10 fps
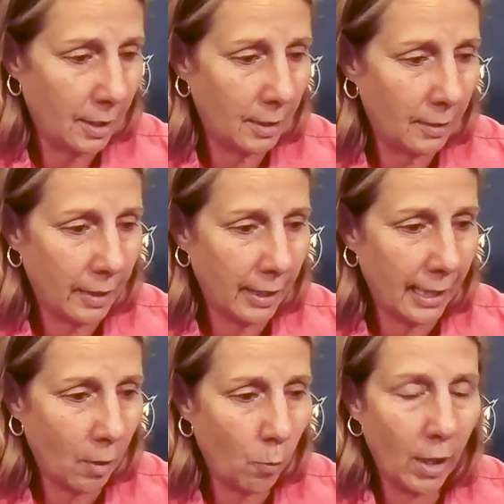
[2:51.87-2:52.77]
I
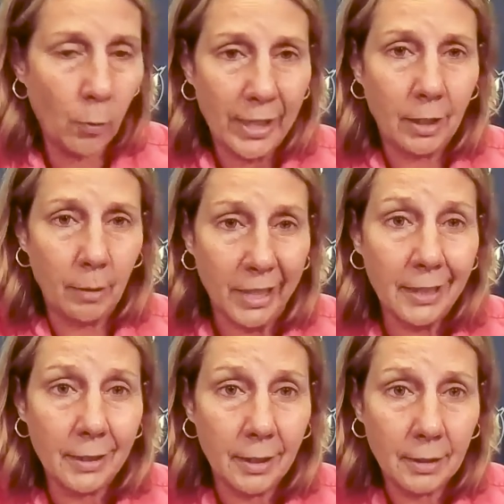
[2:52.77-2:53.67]
think how well we
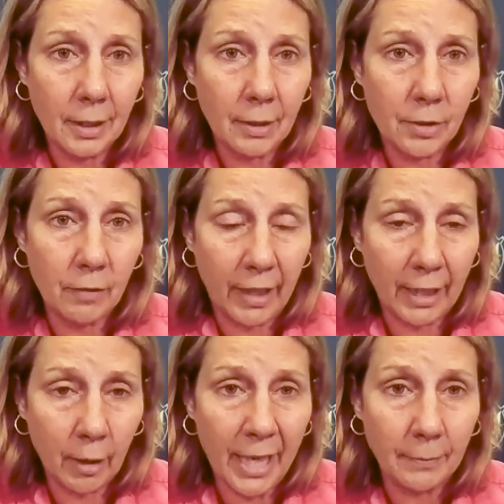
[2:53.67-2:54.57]
committed to
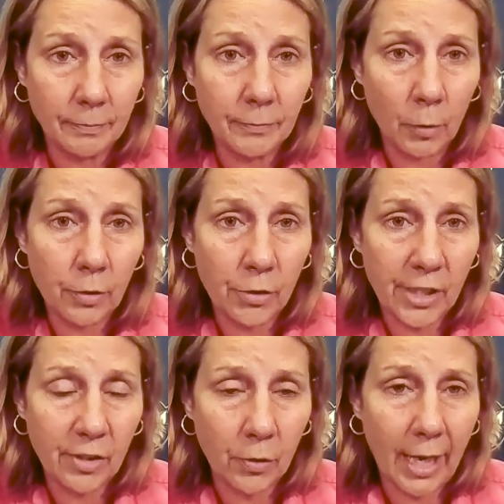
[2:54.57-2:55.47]
defending the paint.
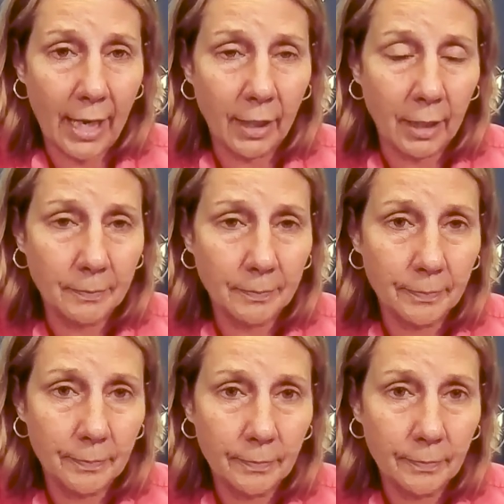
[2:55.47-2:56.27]
Those things go hand in hand.